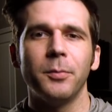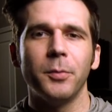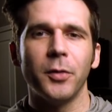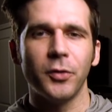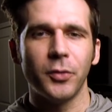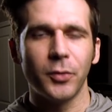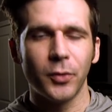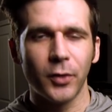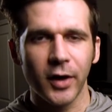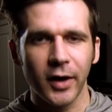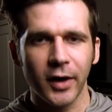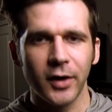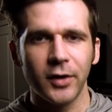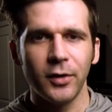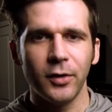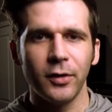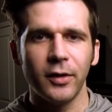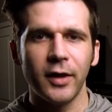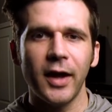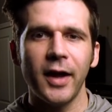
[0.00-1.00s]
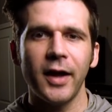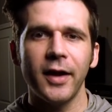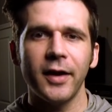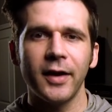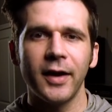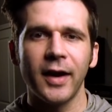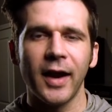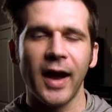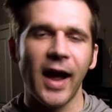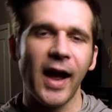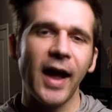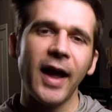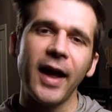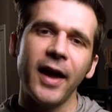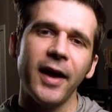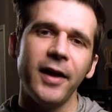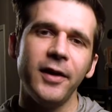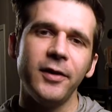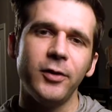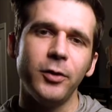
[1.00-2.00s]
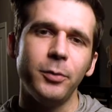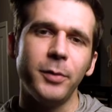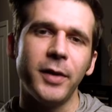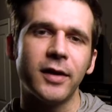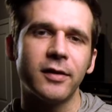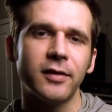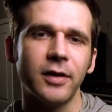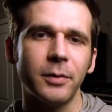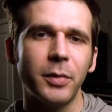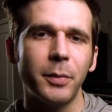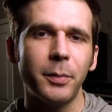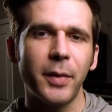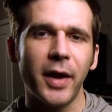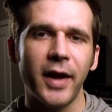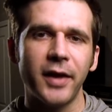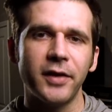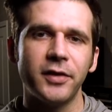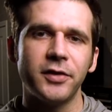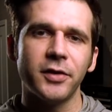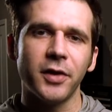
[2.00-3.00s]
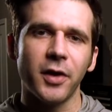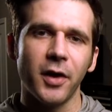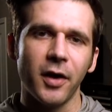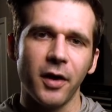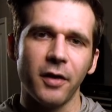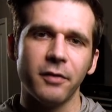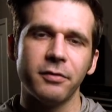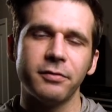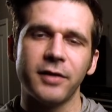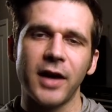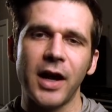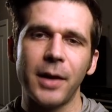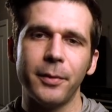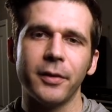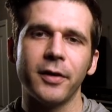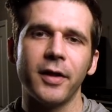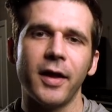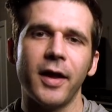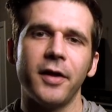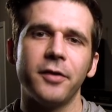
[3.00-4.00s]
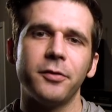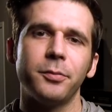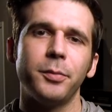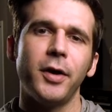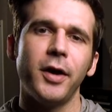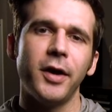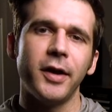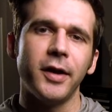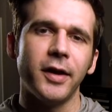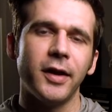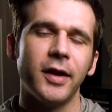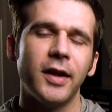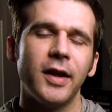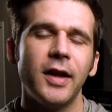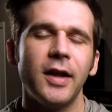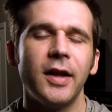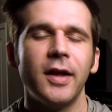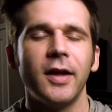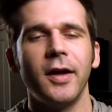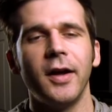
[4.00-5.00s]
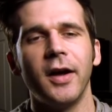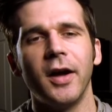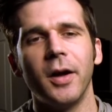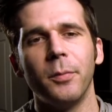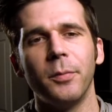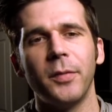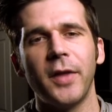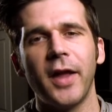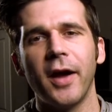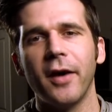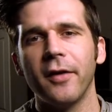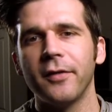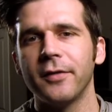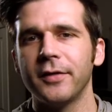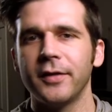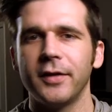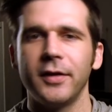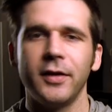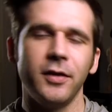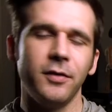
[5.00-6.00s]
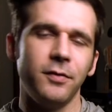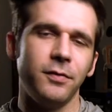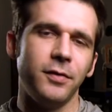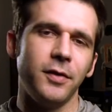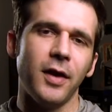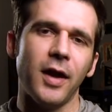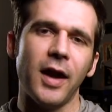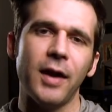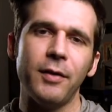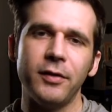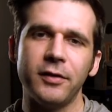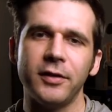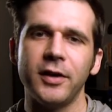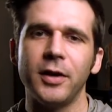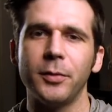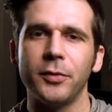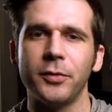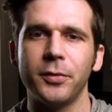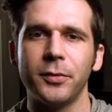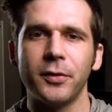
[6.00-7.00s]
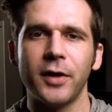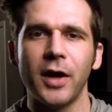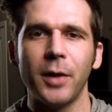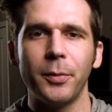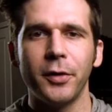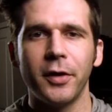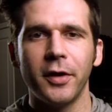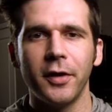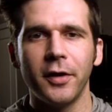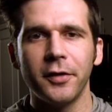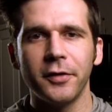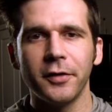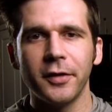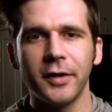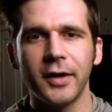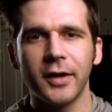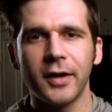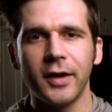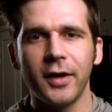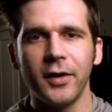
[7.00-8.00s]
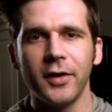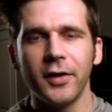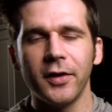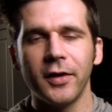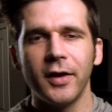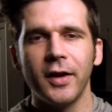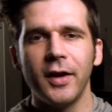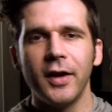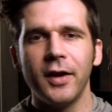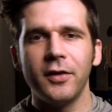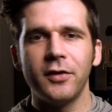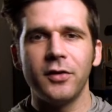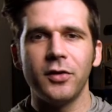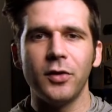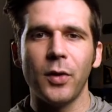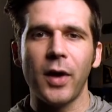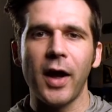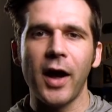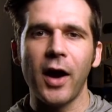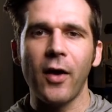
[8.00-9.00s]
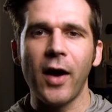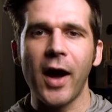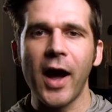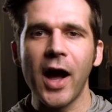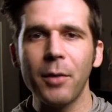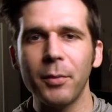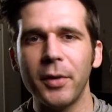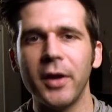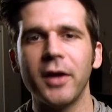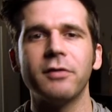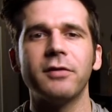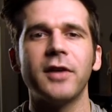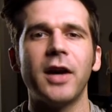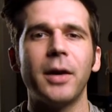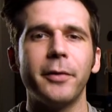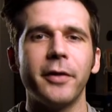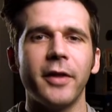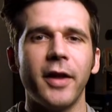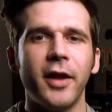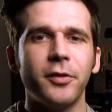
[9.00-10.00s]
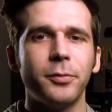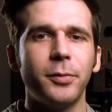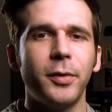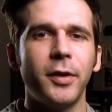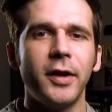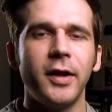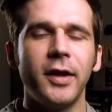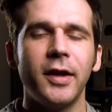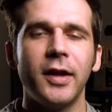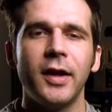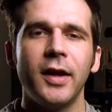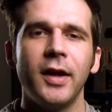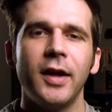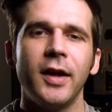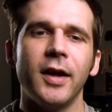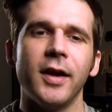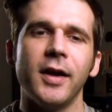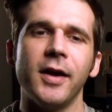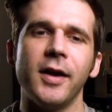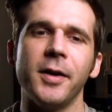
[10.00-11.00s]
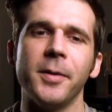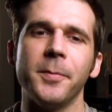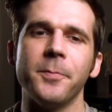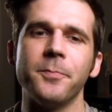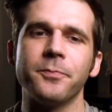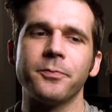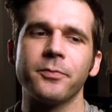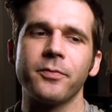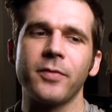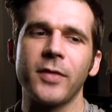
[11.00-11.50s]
before I could do that, I had to mix up a batch of fiberglass putty. Um, now, if you haven't seen it before, I'll put another link here to how I make fiberglass putty. Um,